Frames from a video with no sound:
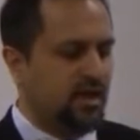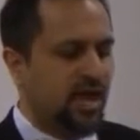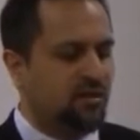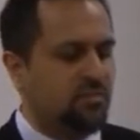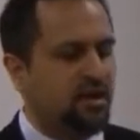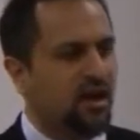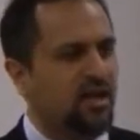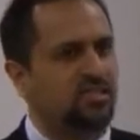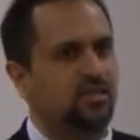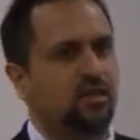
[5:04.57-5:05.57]
And
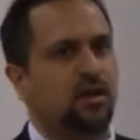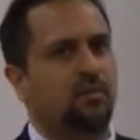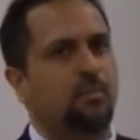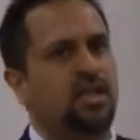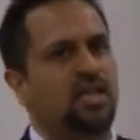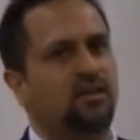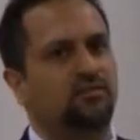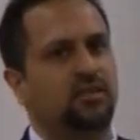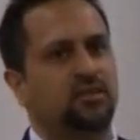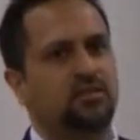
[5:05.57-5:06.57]
because many
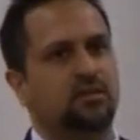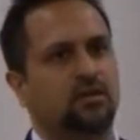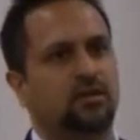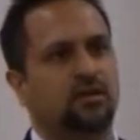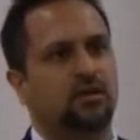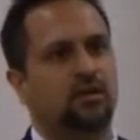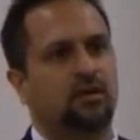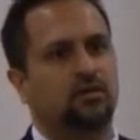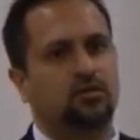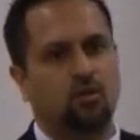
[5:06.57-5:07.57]
of these
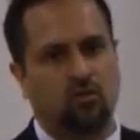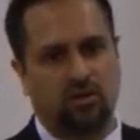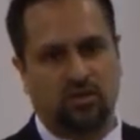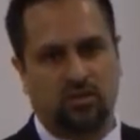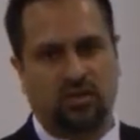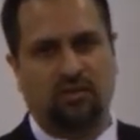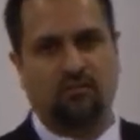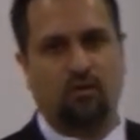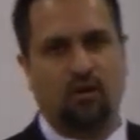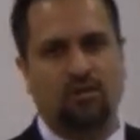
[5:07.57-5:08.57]
uh, stories
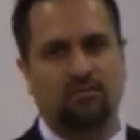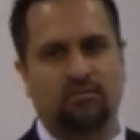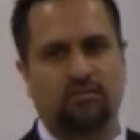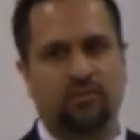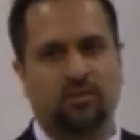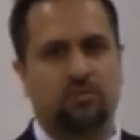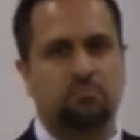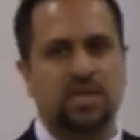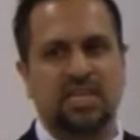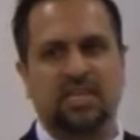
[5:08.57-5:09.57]
involve
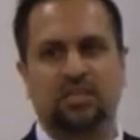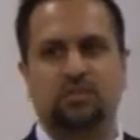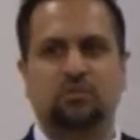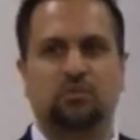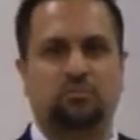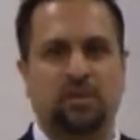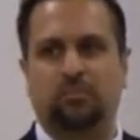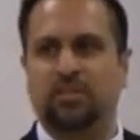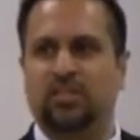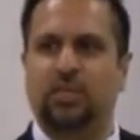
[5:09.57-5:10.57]
meetings with
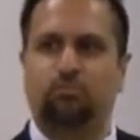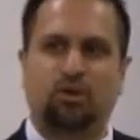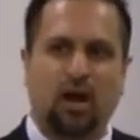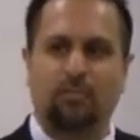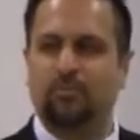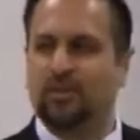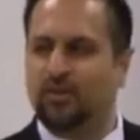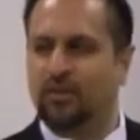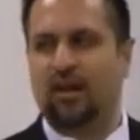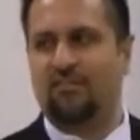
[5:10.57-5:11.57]
people that she probably
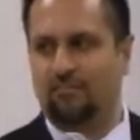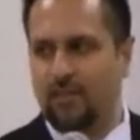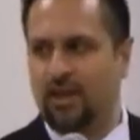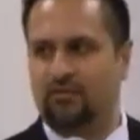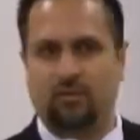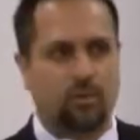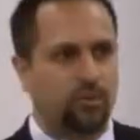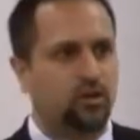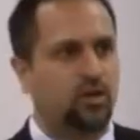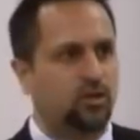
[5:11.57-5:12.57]
could not have met from a
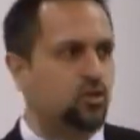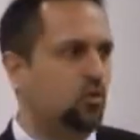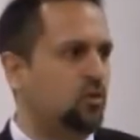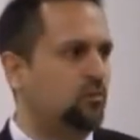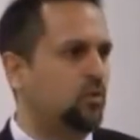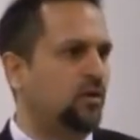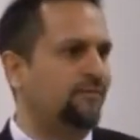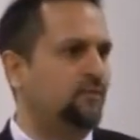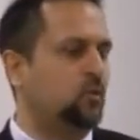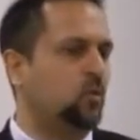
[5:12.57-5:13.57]
purely historical point
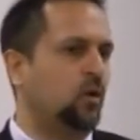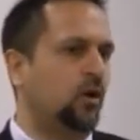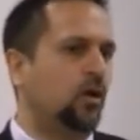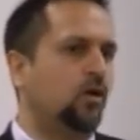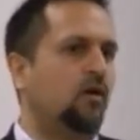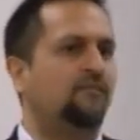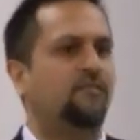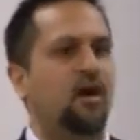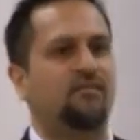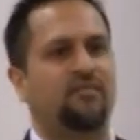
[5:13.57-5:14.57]
of view, or
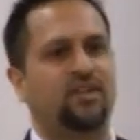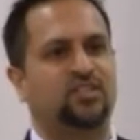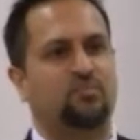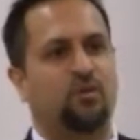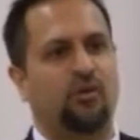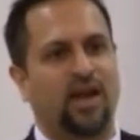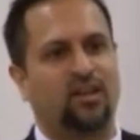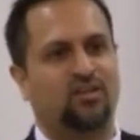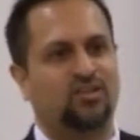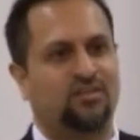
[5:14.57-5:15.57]
far-fetched
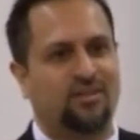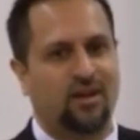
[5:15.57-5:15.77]
miraculous